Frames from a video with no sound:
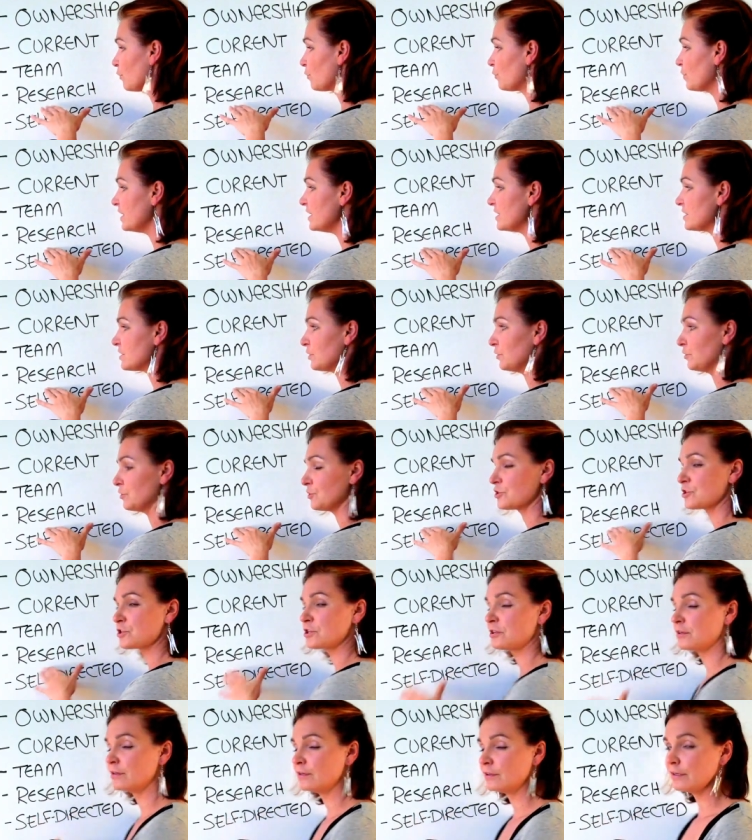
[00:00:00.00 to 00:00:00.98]

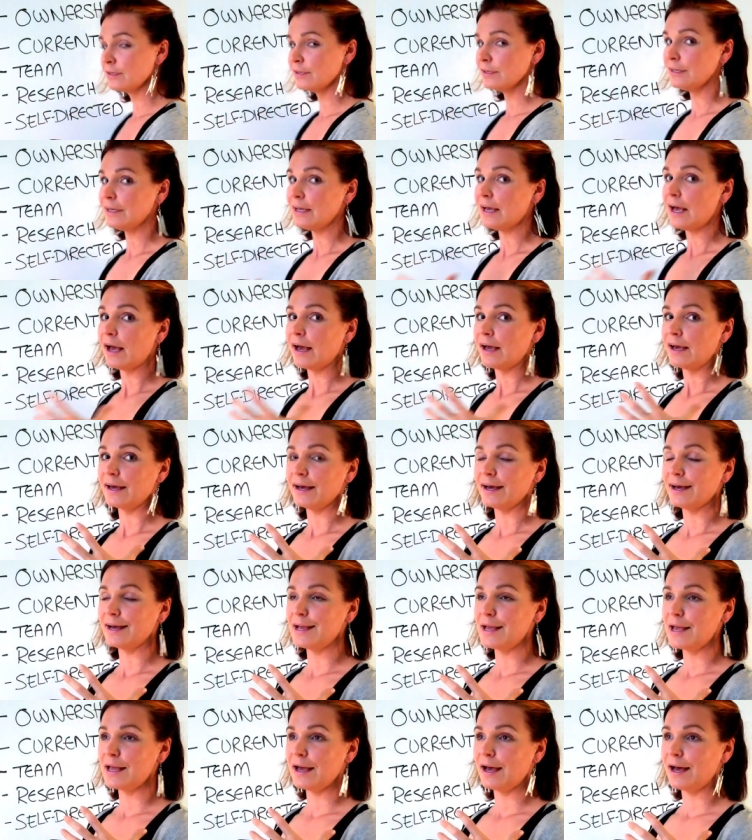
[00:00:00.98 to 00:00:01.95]
Research.
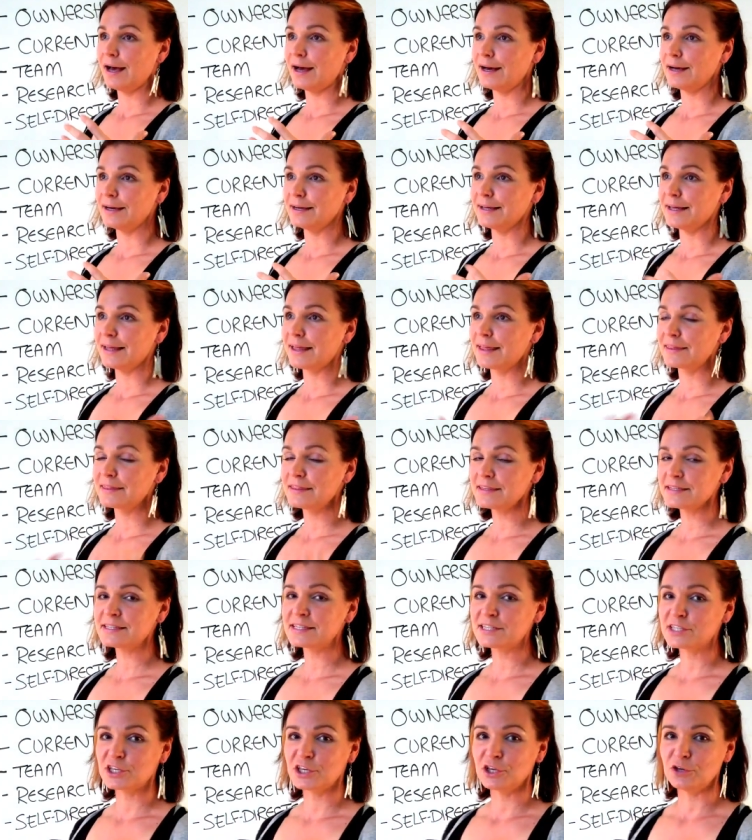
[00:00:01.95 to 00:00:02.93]
Uh,
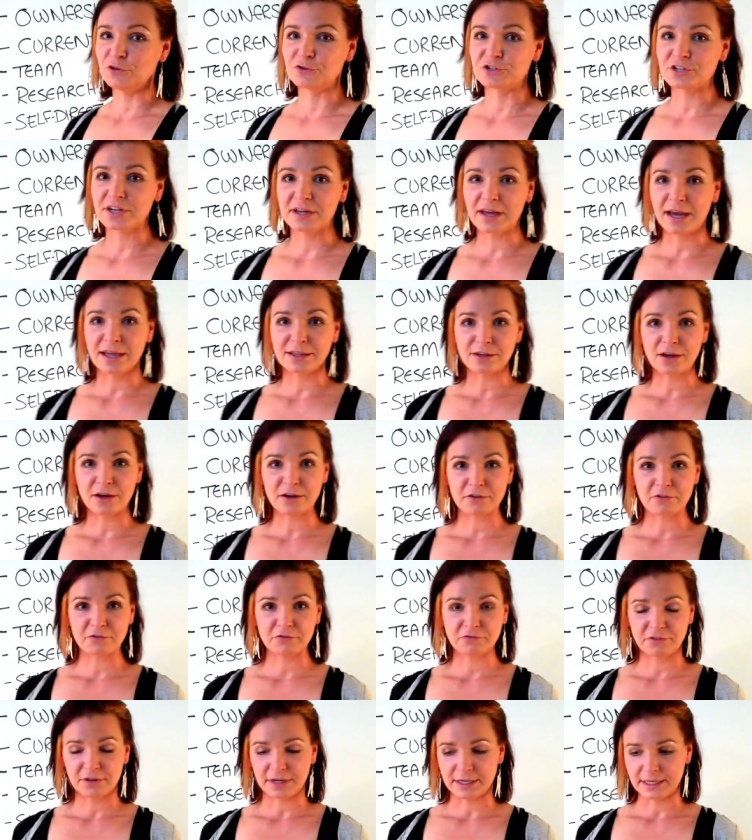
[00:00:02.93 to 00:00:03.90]
this is huge. I, a
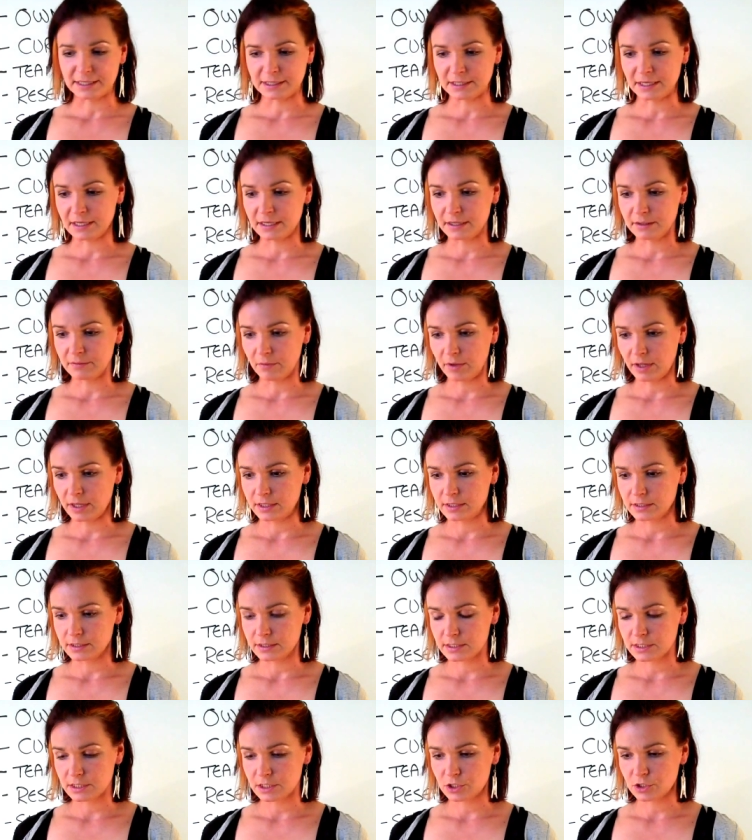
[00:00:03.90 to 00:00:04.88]
lot of uh,
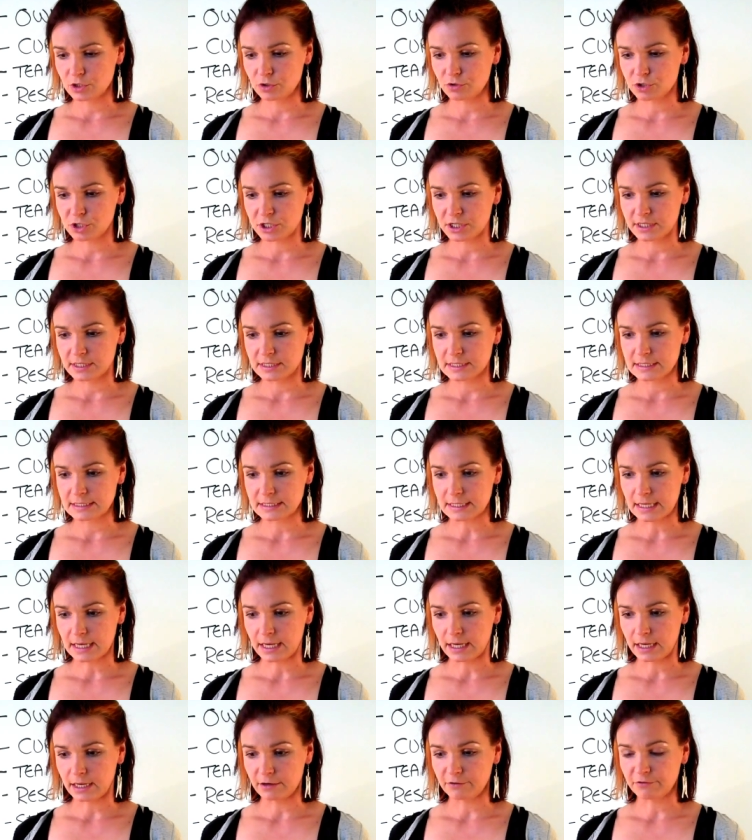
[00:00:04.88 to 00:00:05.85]
institutions
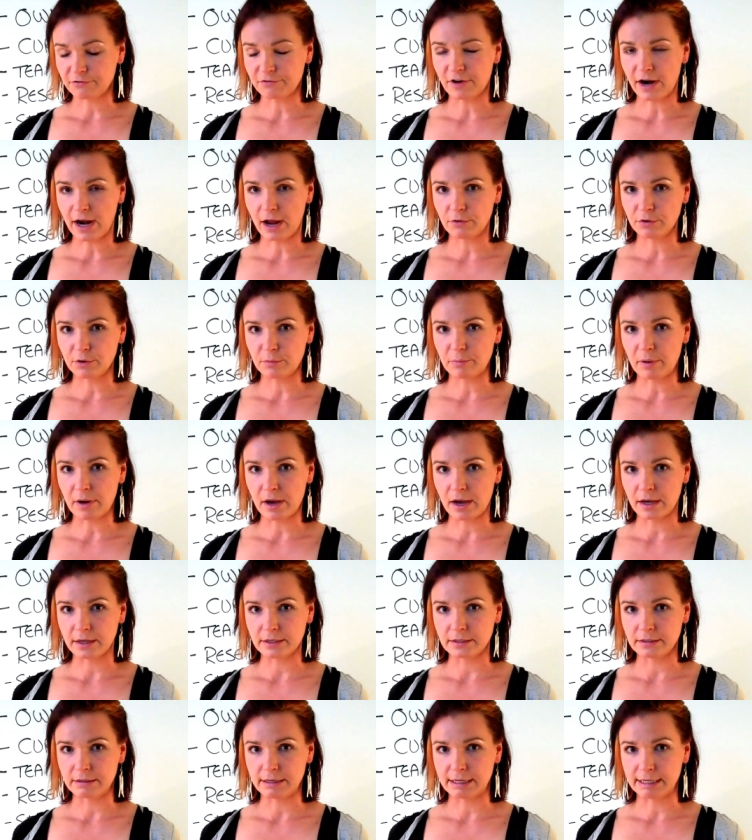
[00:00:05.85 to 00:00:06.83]
frown
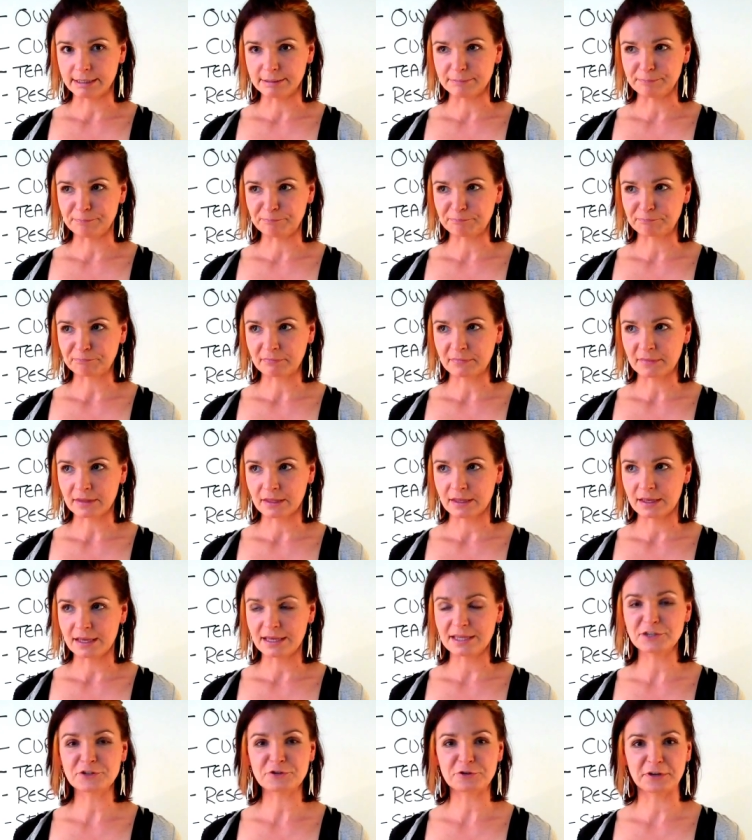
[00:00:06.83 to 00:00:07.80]
upon um,
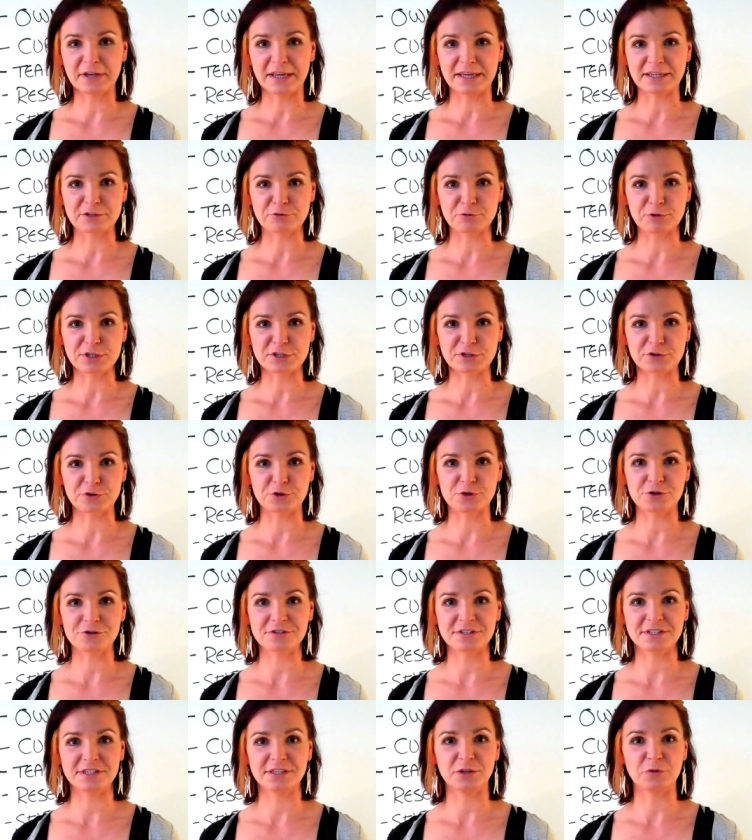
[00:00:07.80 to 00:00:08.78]
internet
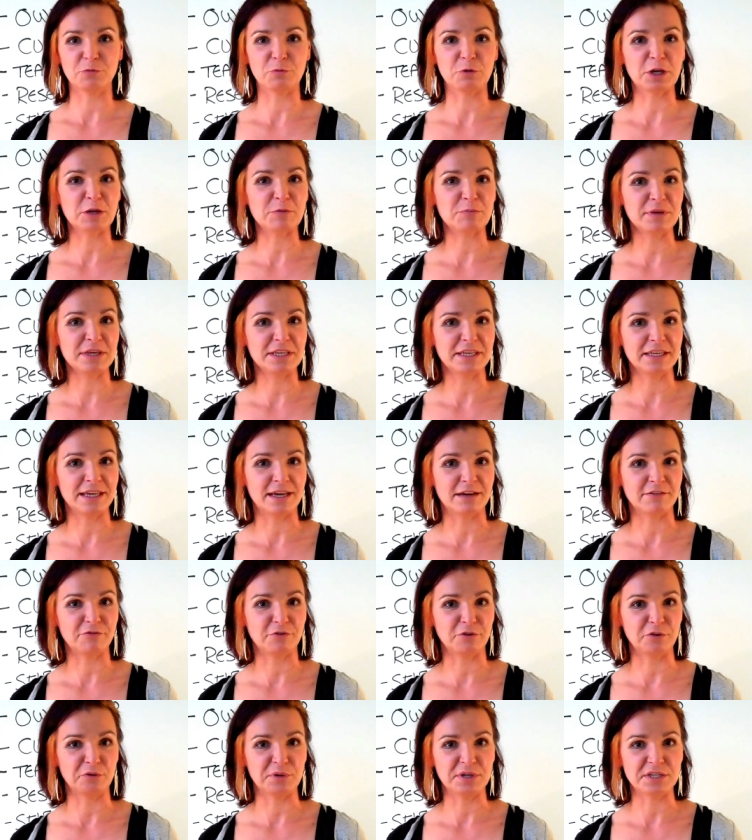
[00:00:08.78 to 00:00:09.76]
research using the
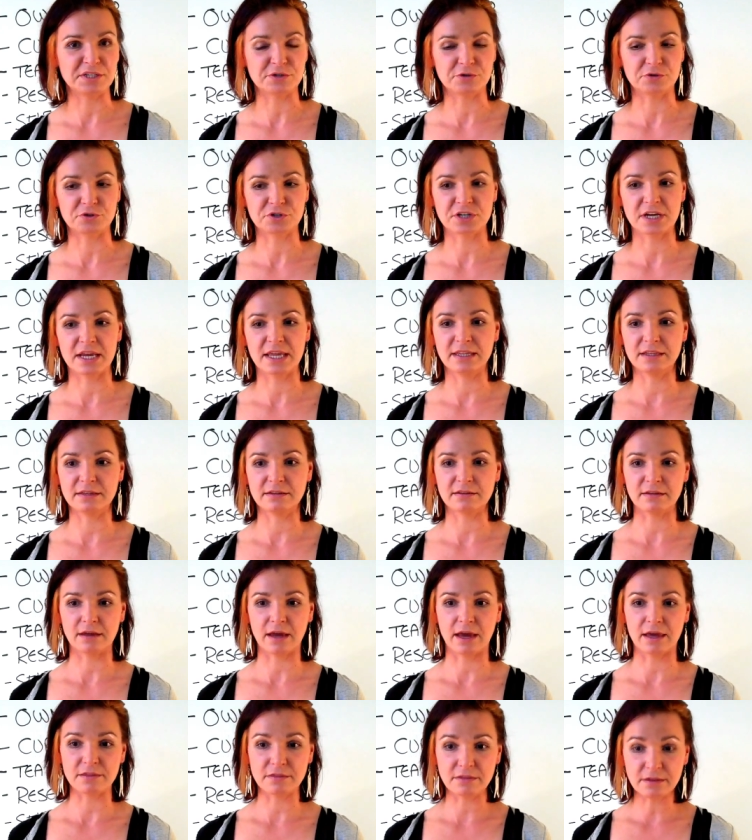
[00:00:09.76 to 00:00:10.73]
Wikipedia for research,
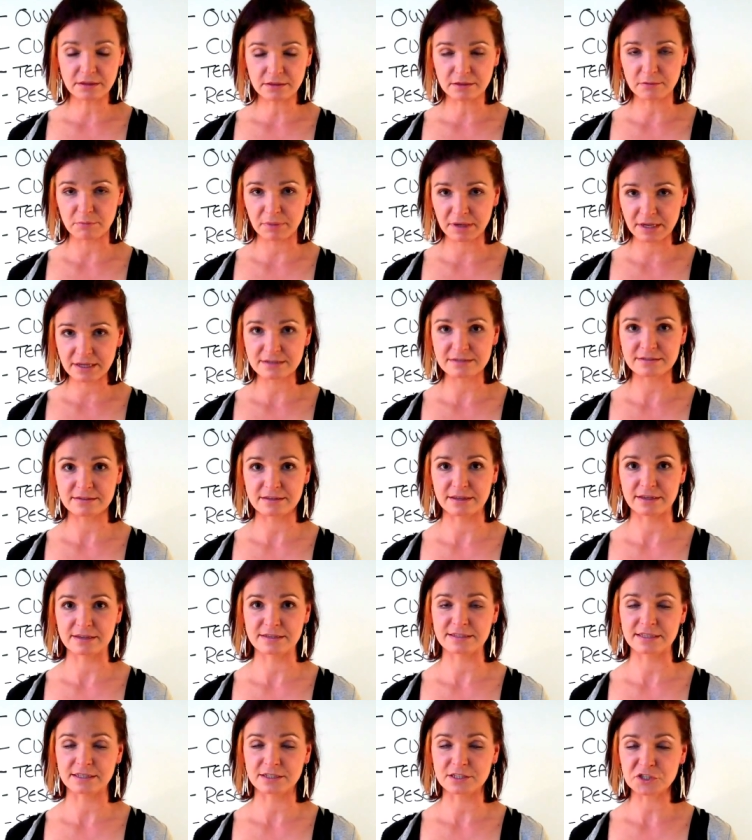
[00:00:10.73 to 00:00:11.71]
and I think the biggest
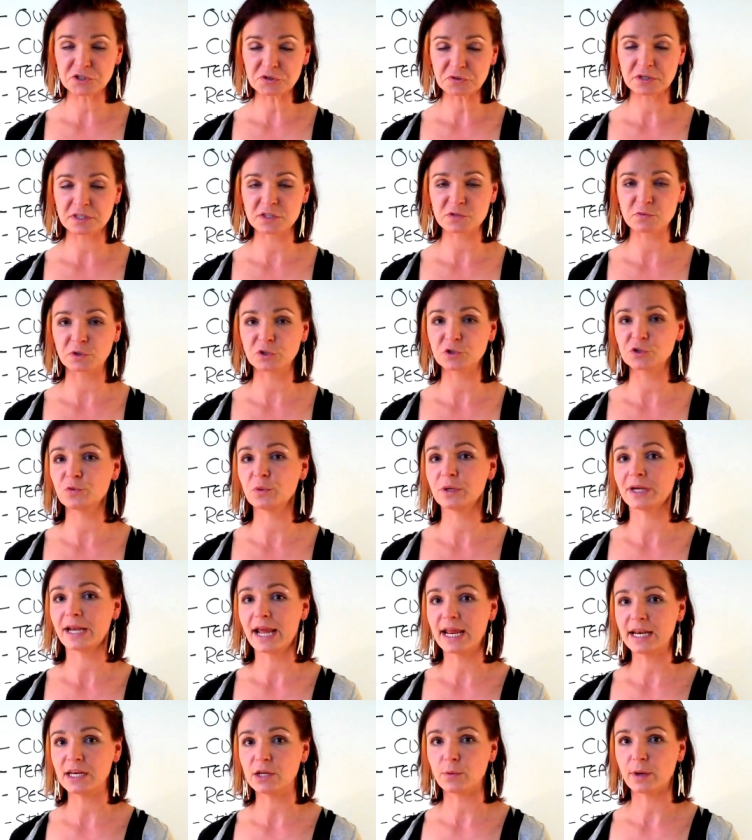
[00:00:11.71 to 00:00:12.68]
thing is that students will do
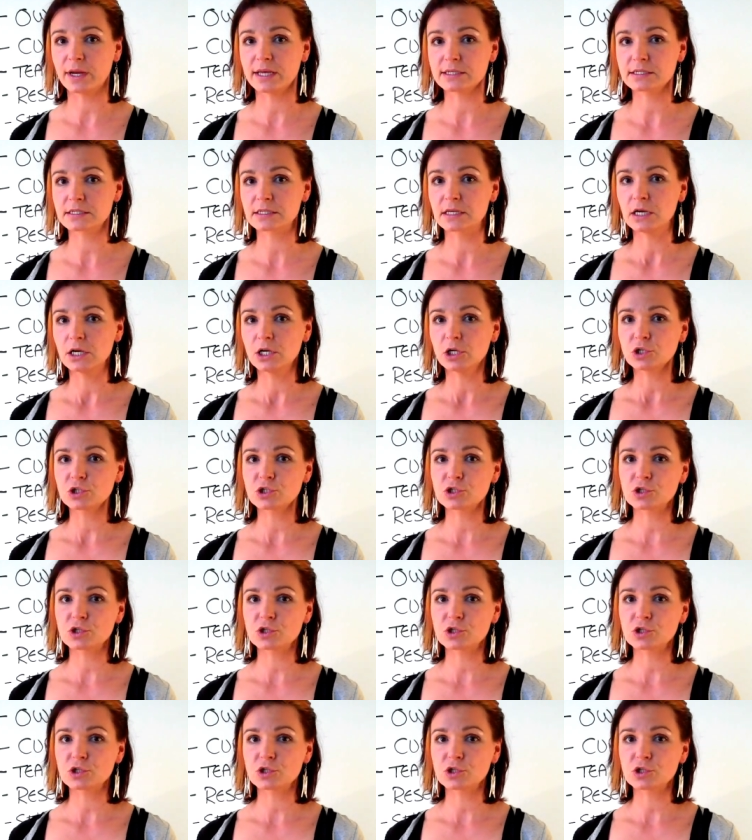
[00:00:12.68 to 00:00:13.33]
it anyways.